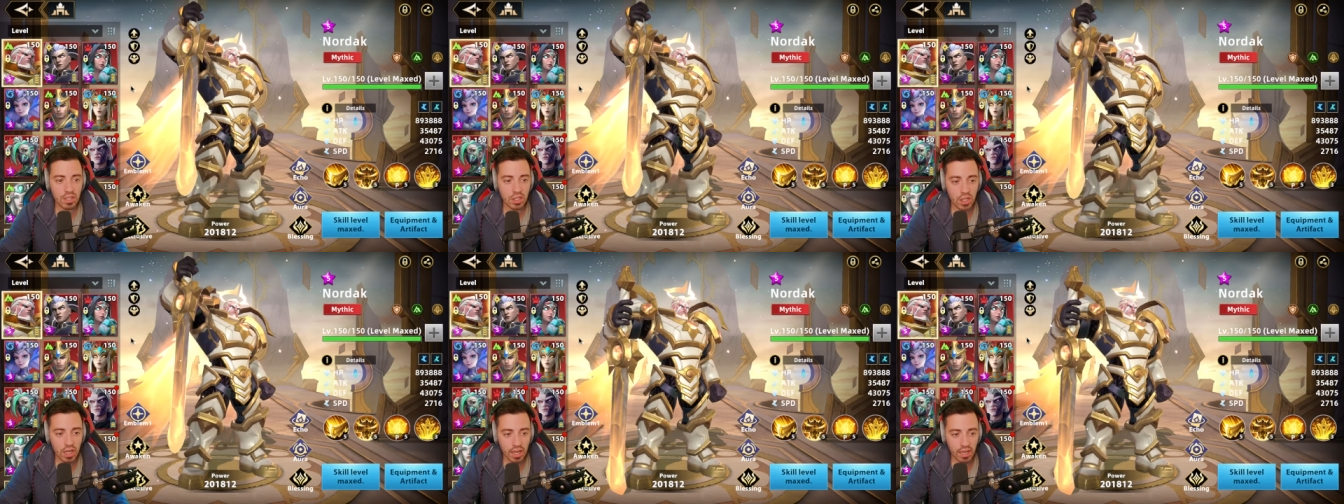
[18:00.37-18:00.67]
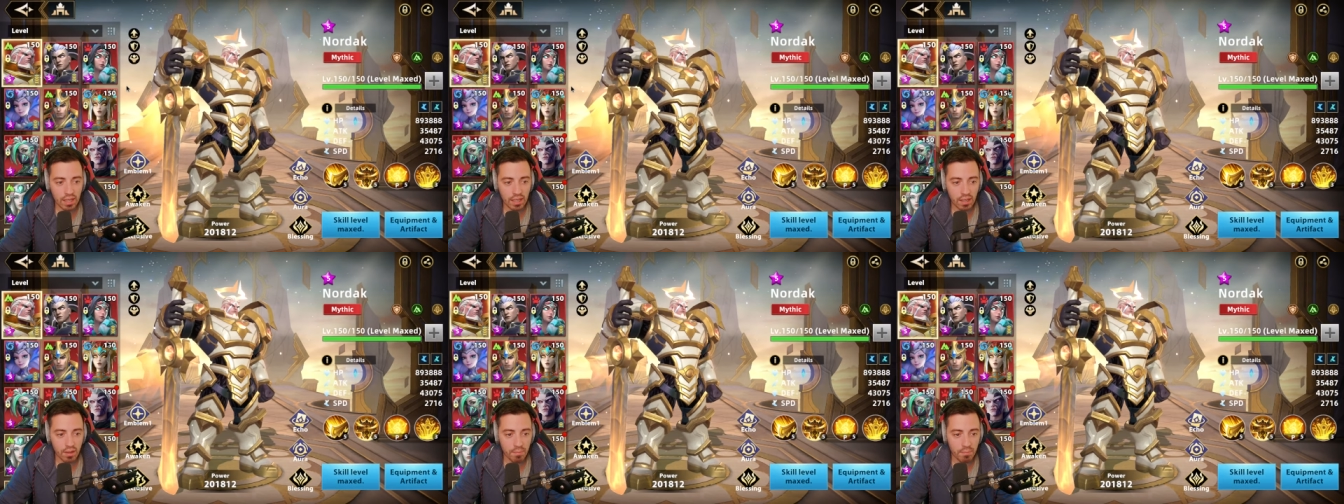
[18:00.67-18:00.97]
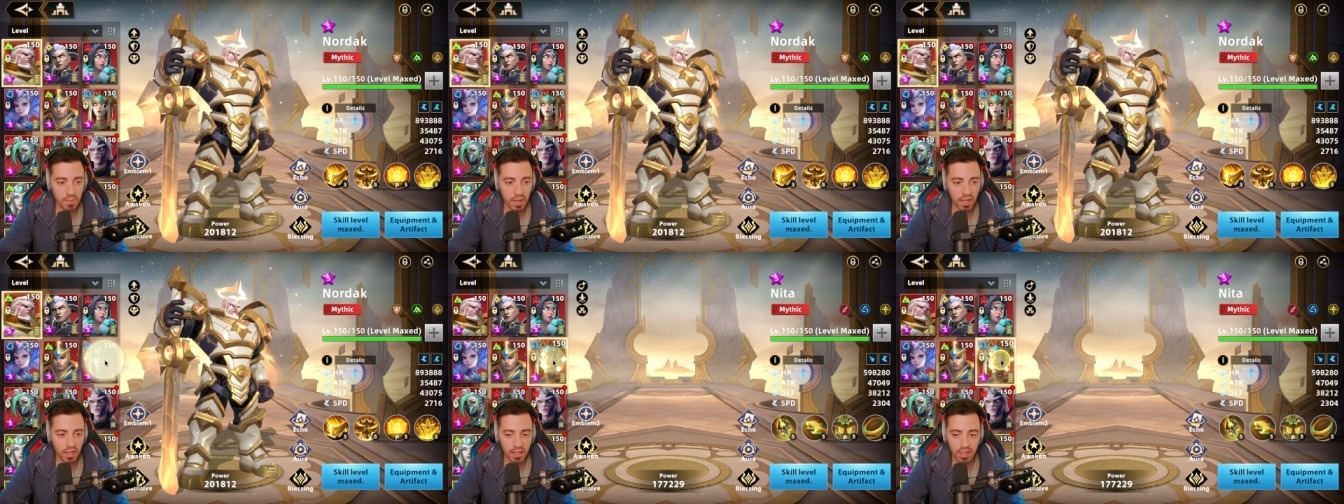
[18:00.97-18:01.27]
check
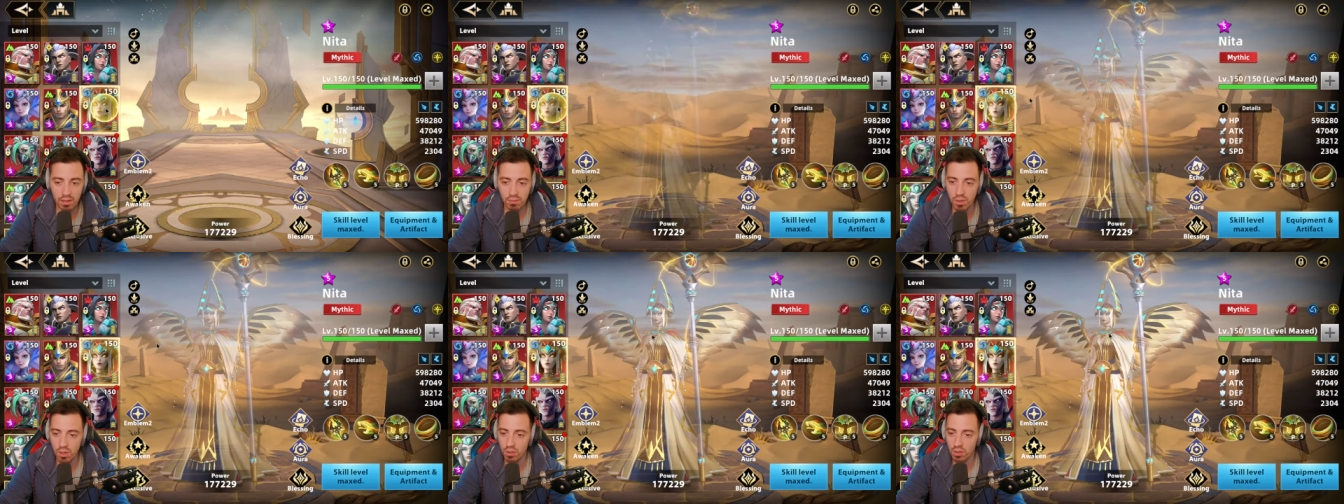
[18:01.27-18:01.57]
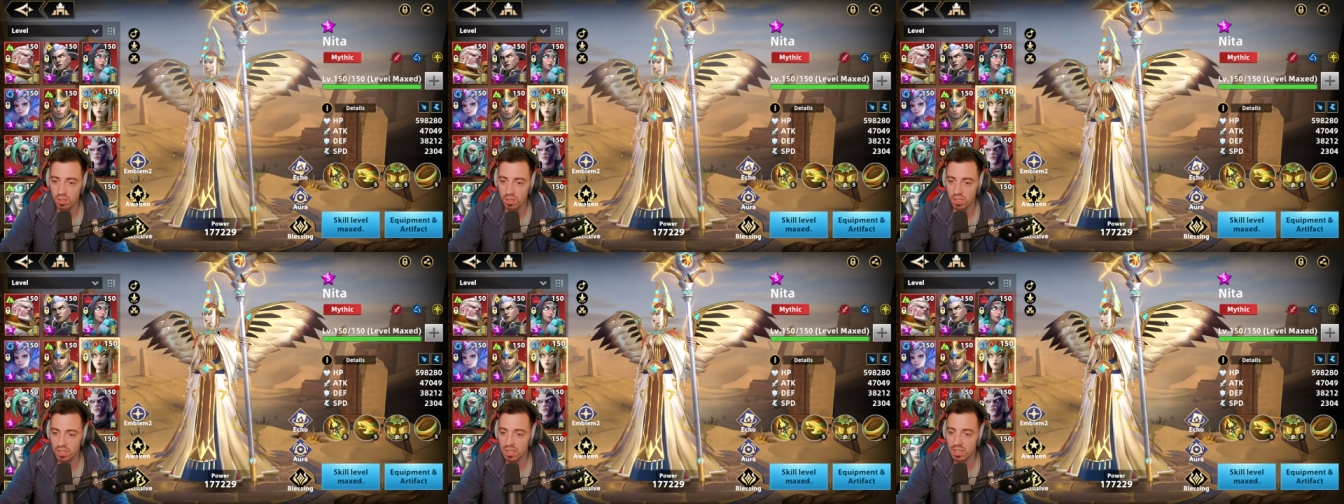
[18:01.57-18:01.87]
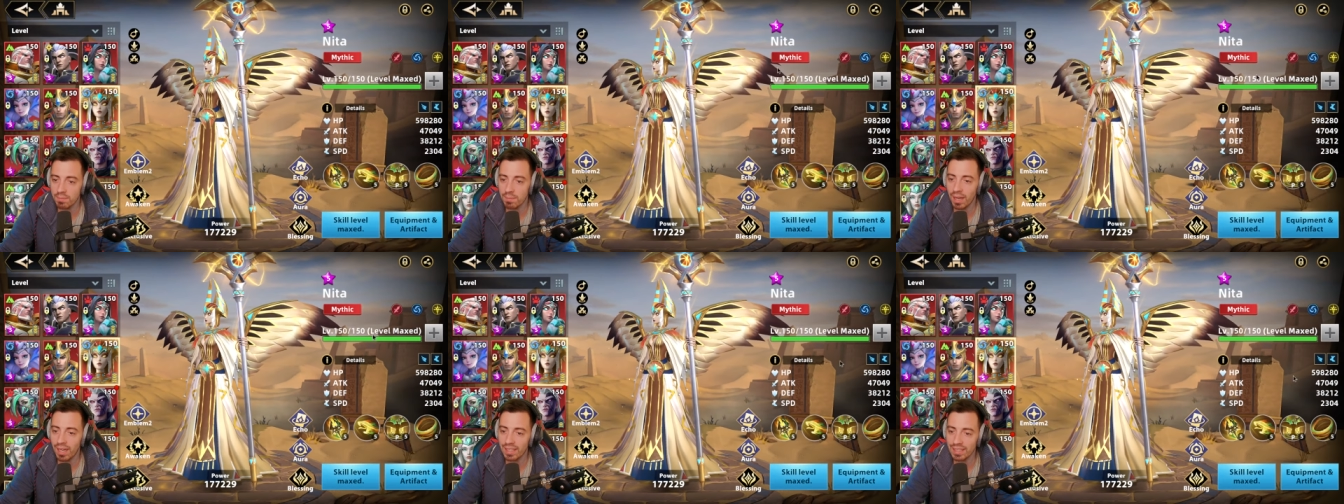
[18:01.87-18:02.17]
my heroes. This is
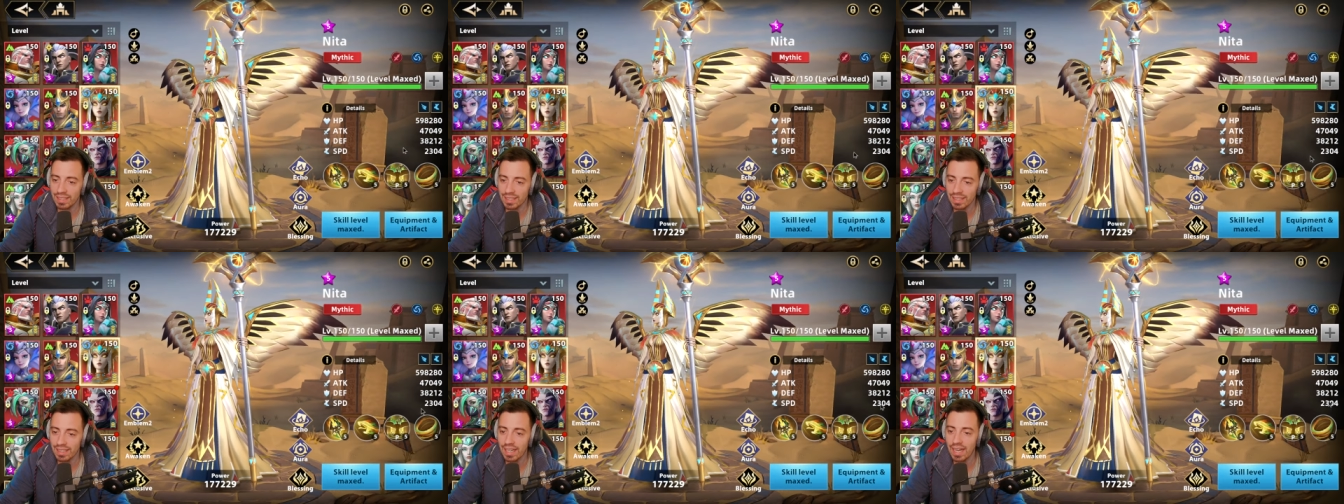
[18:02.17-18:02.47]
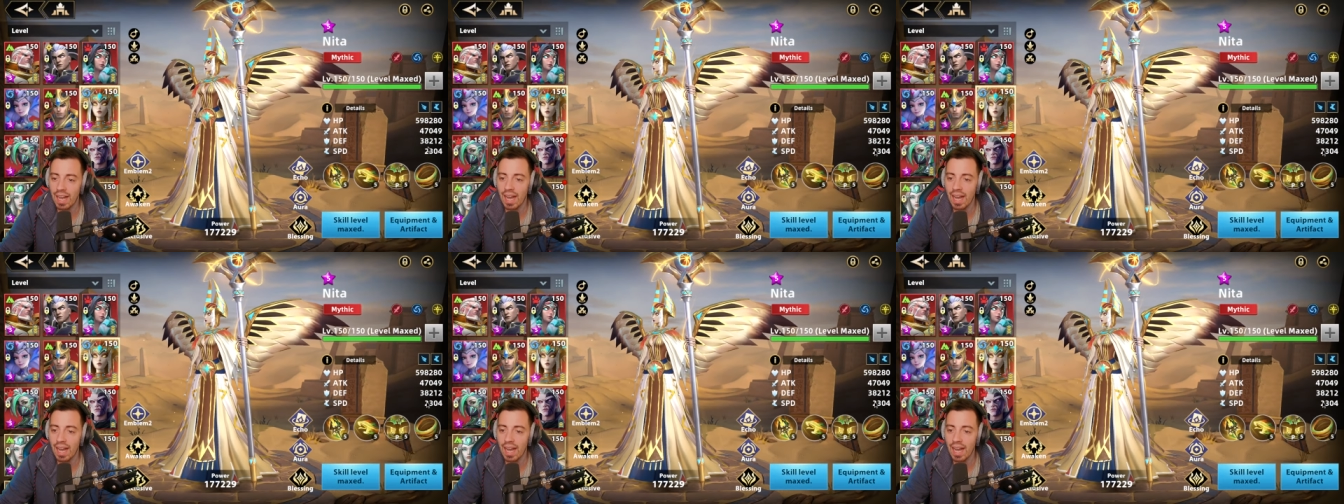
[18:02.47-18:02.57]
my Nida.